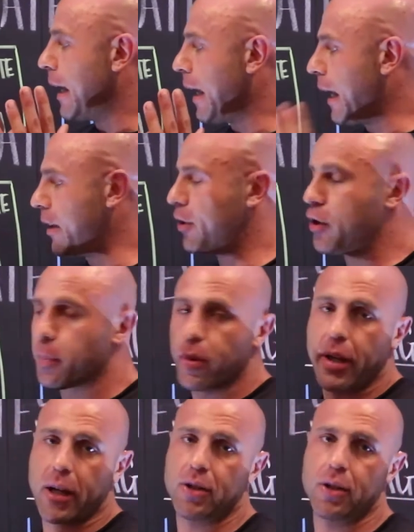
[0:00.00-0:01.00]
energy
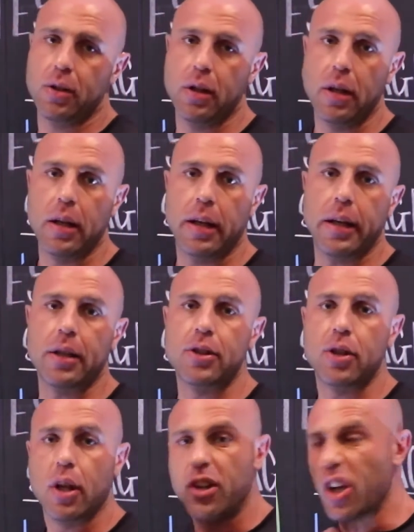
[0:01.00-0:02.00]
production
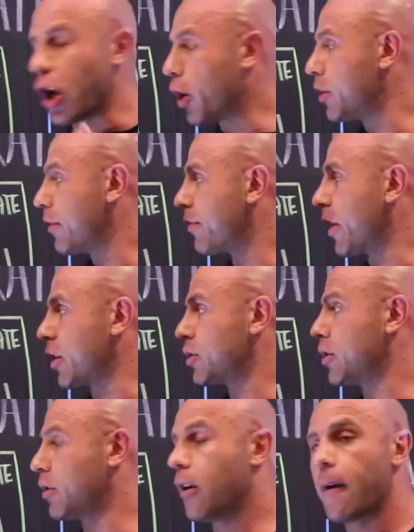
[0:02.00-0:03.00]
is the only
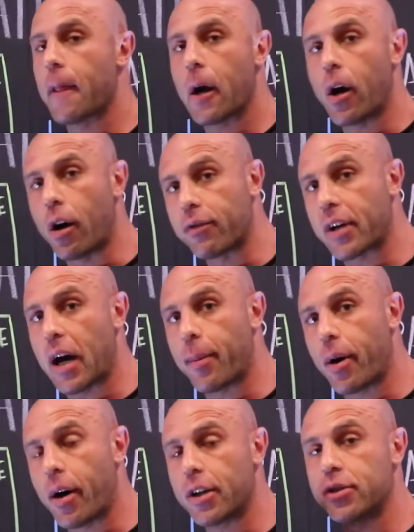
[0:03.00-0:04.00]
function of
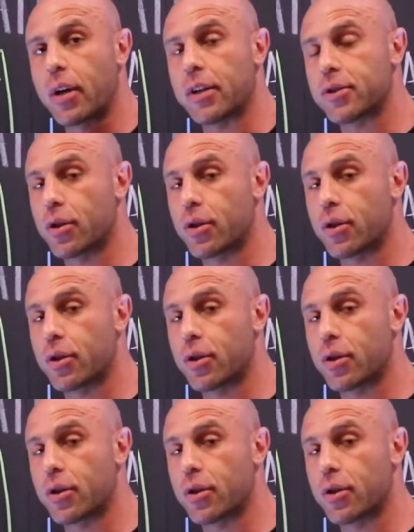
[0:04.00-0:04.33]
carbohydrates.